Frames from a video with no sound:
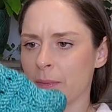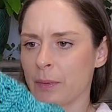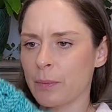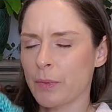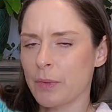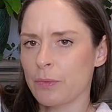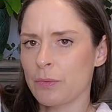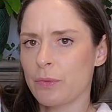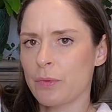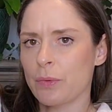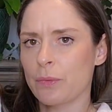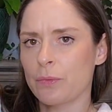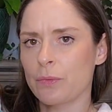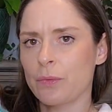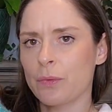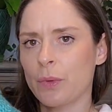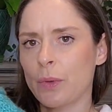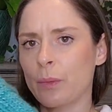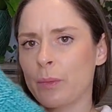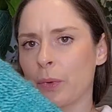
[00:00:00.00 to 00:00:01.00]
I went from
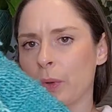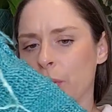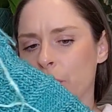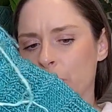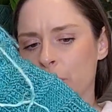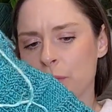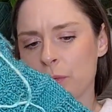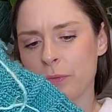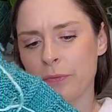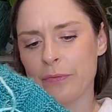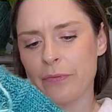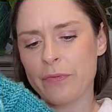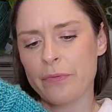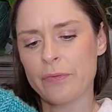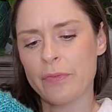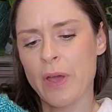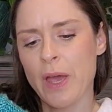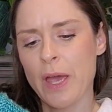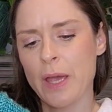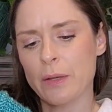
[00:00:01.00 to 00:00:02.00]

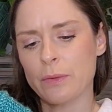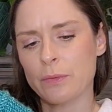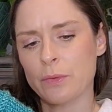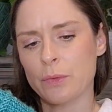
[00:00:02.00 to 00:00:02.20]
4.5